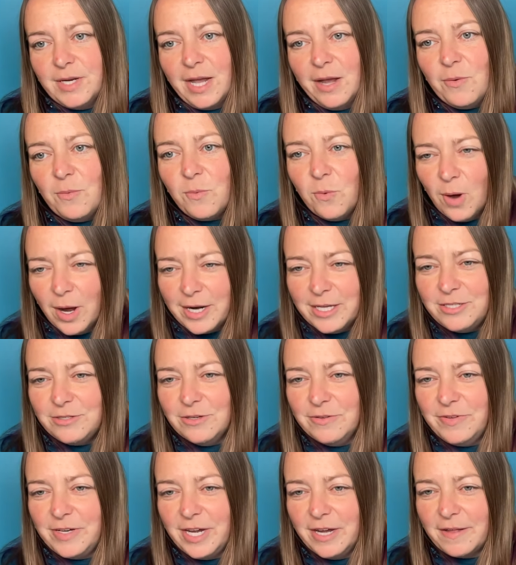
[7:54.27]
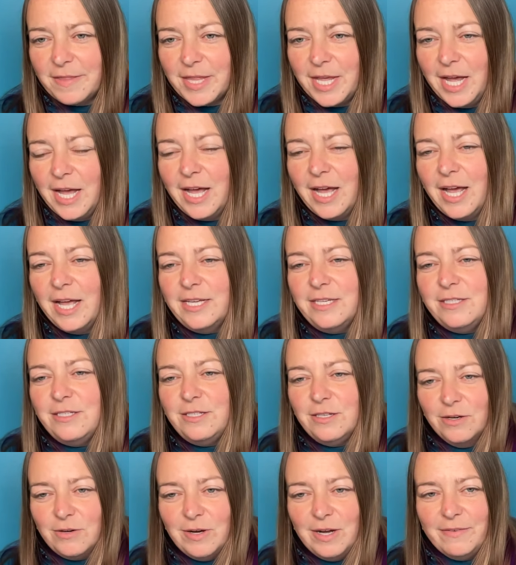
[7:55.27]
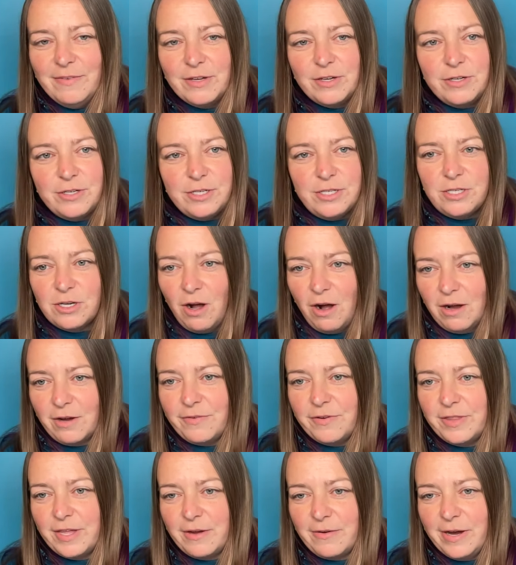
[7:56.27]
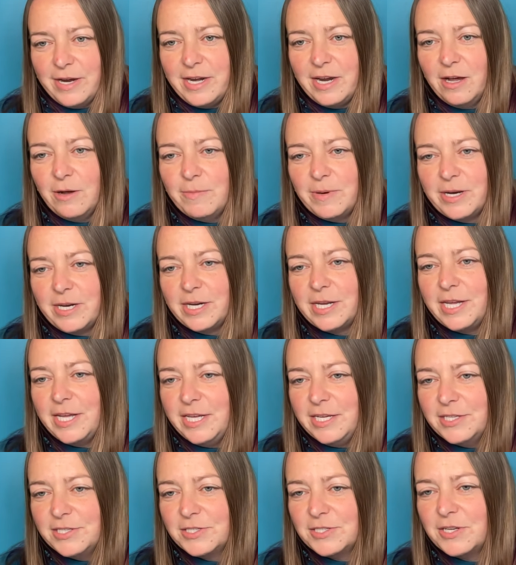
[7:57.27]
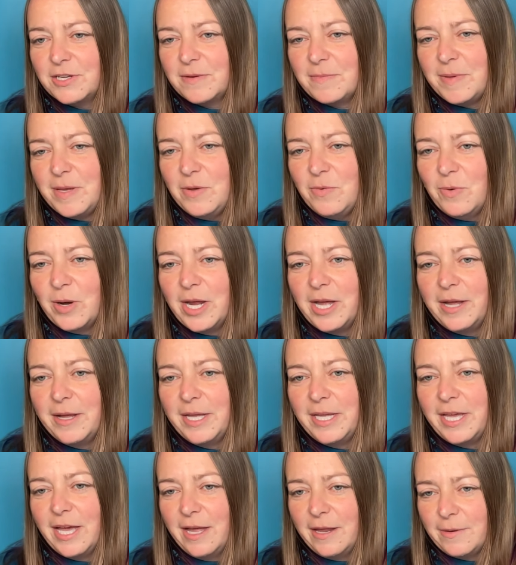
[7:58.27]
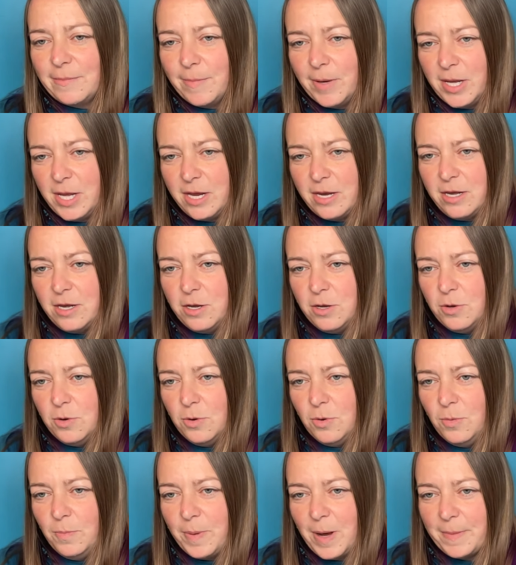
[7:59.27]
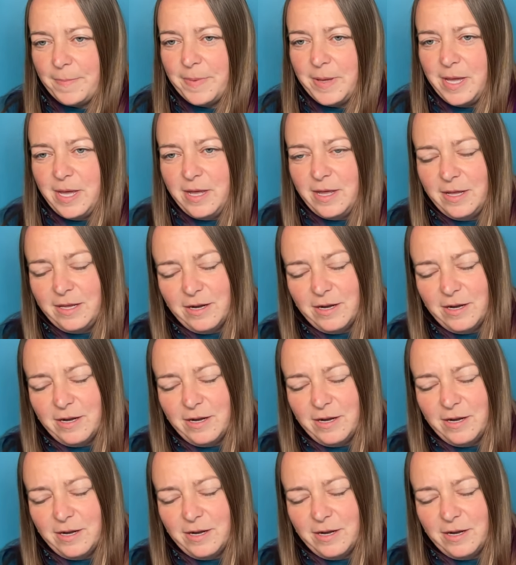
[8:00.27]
I wanna do a video on that. I don't have a good dog for that right now, but it is gonna be when I get my new puppy.